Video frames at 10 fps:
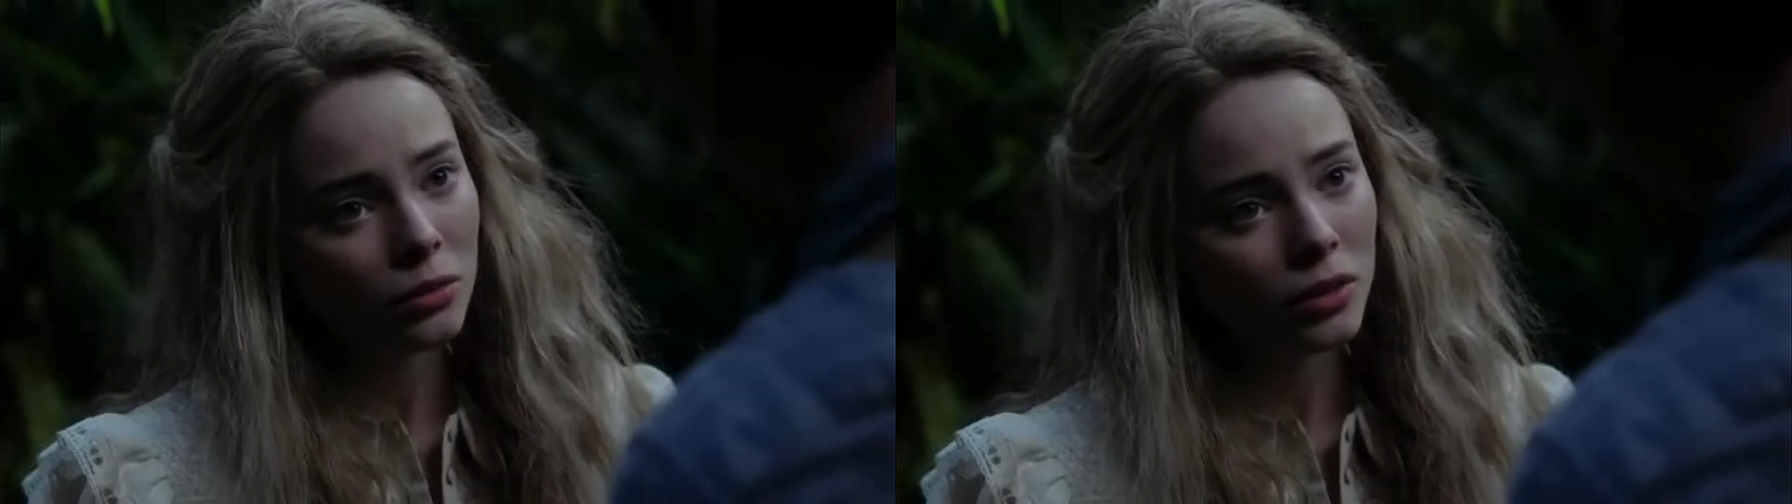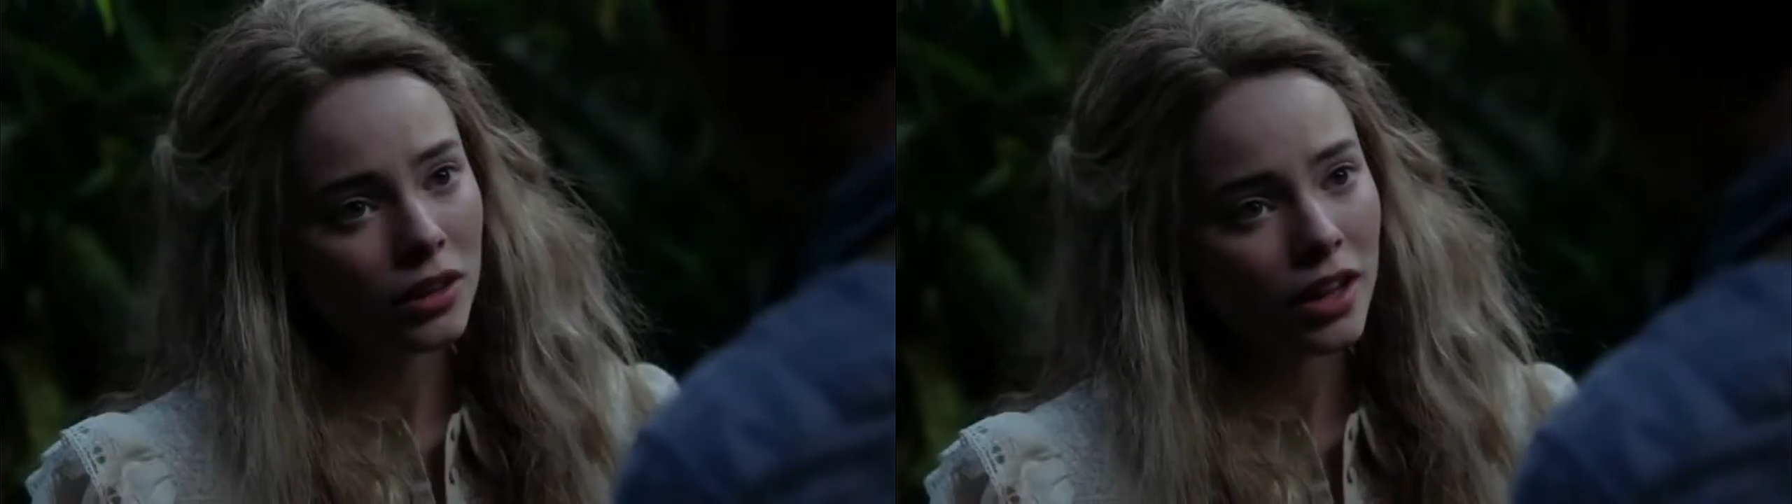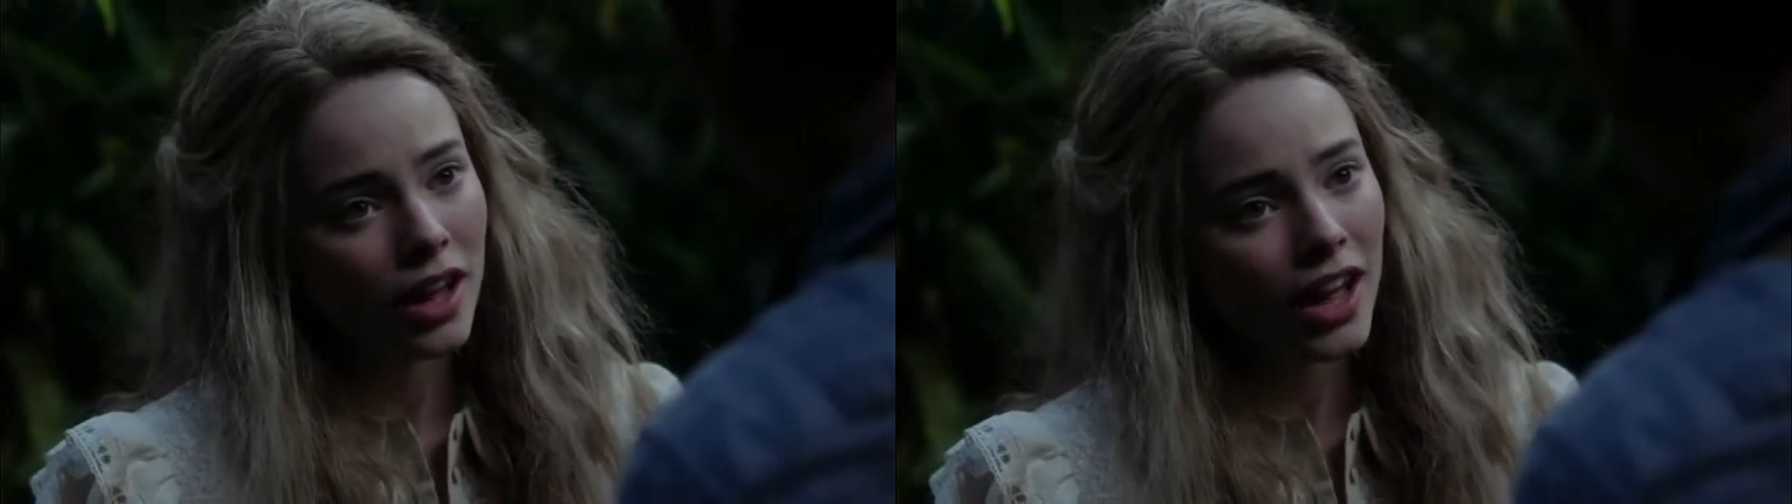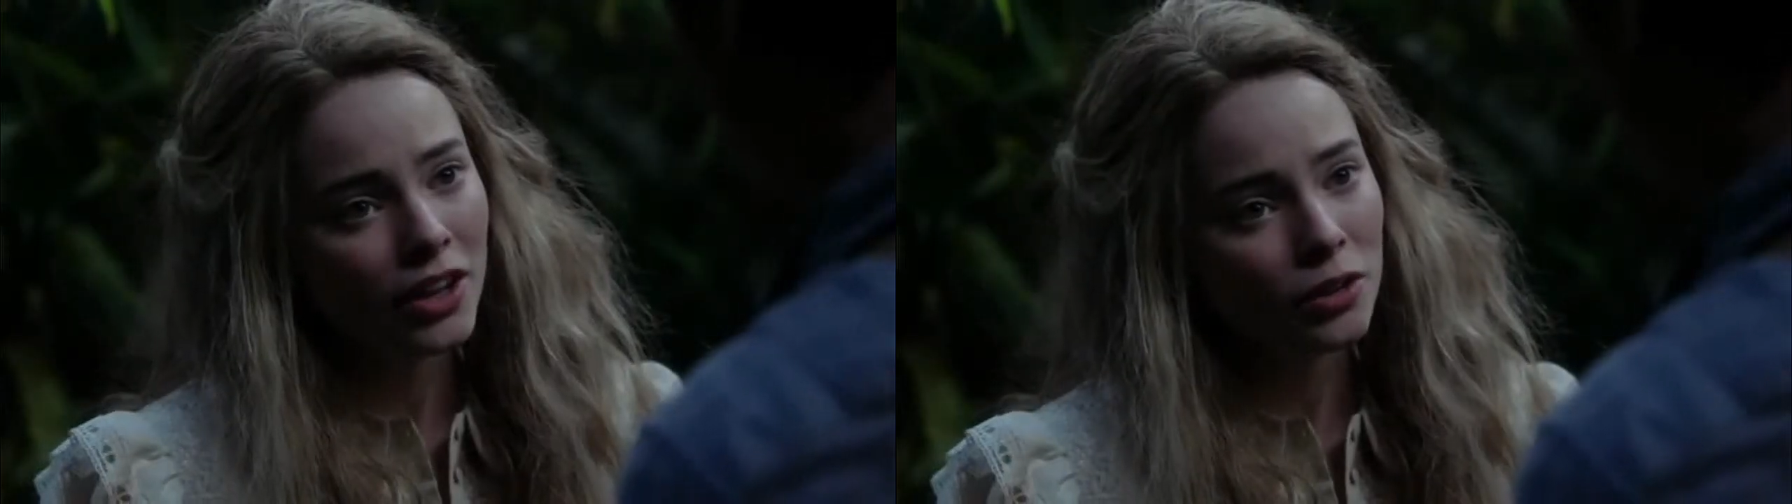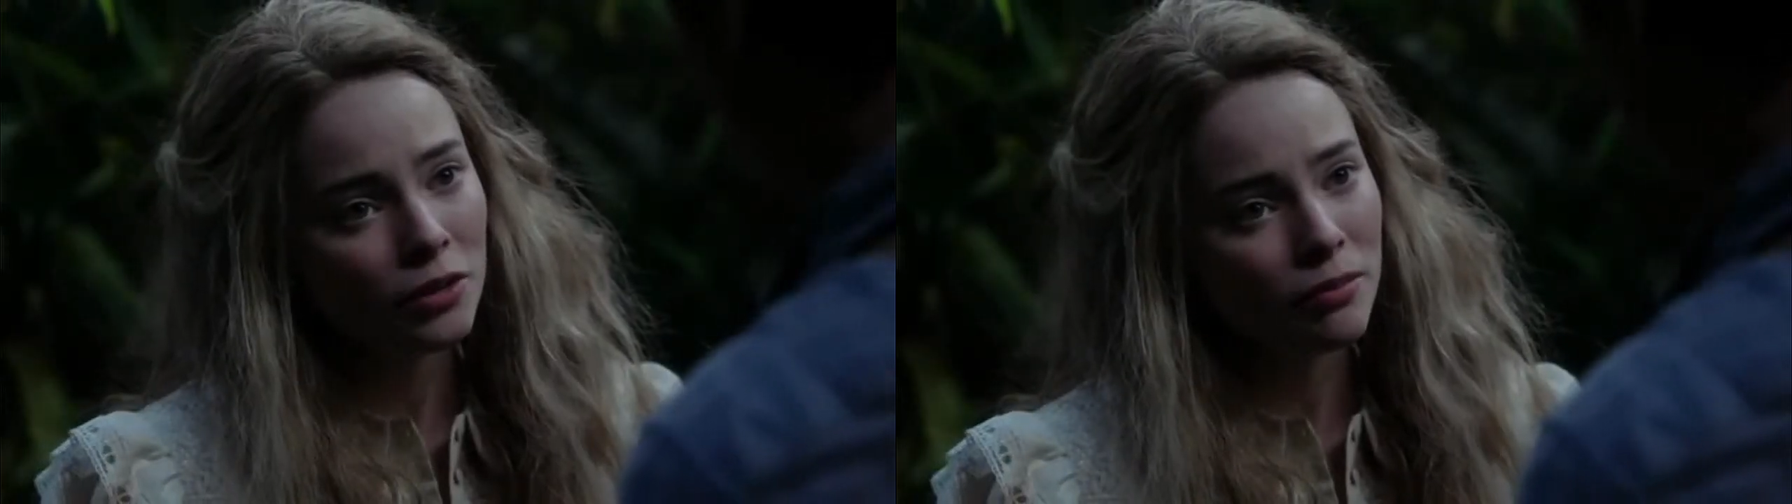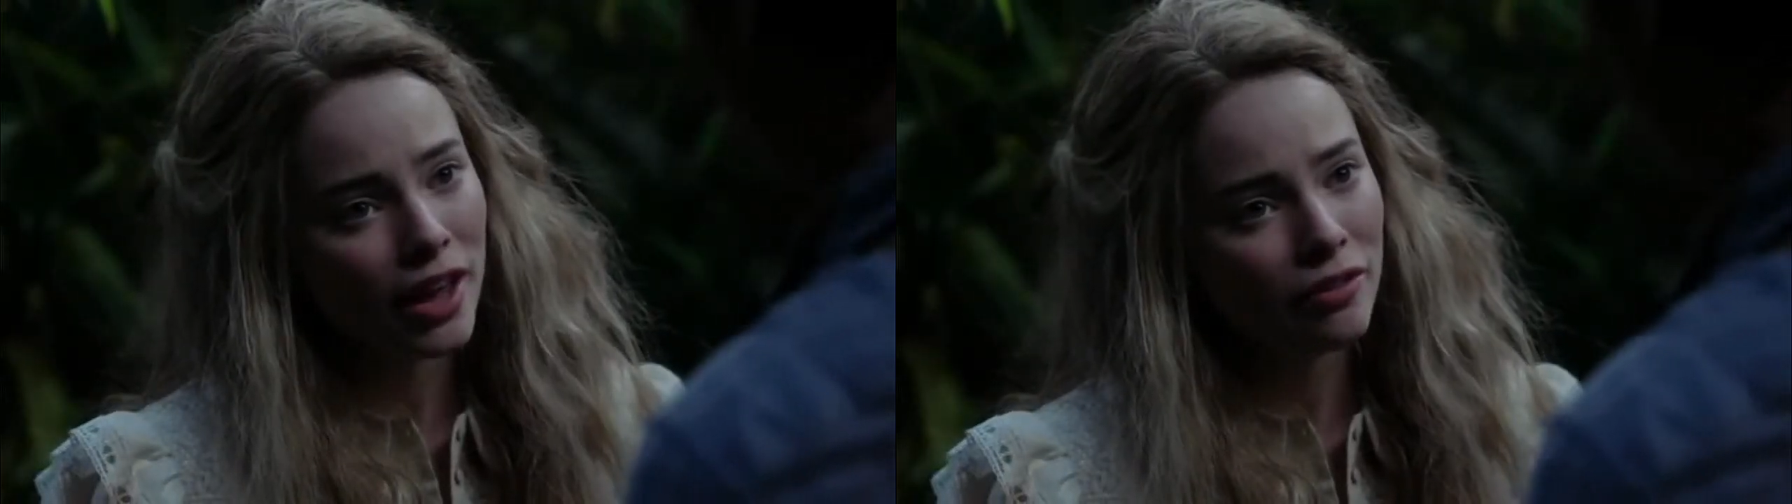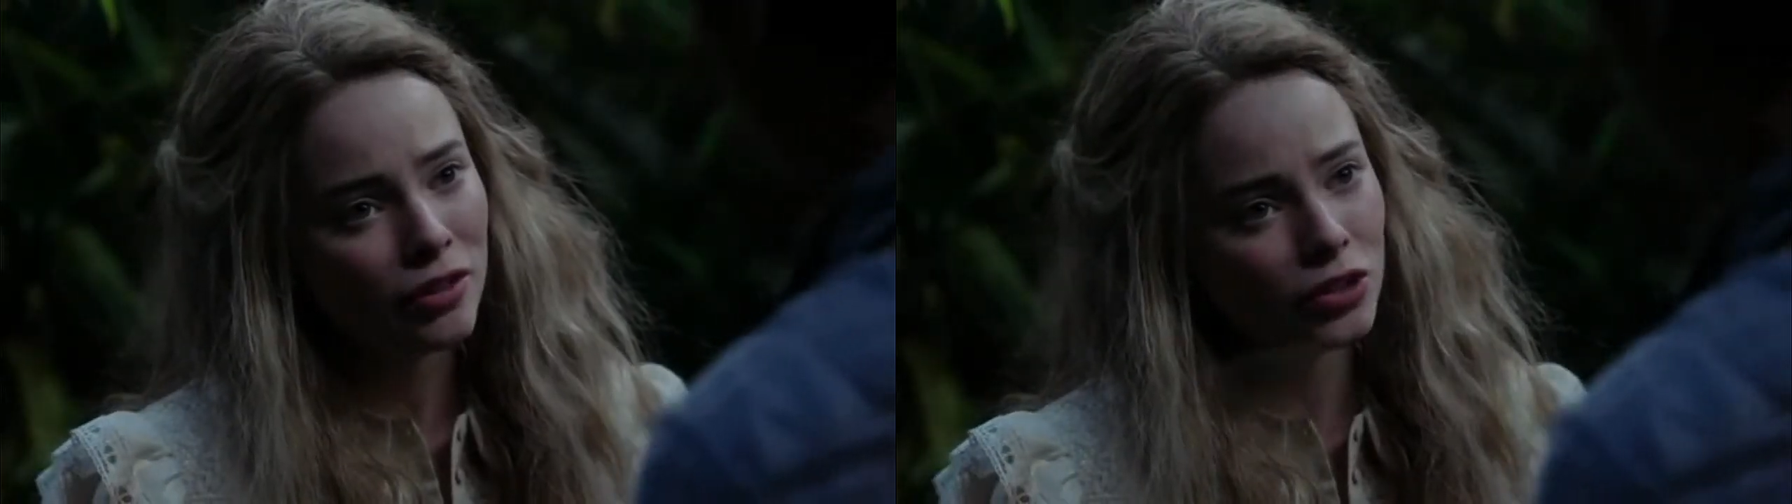Well, I couldn't bear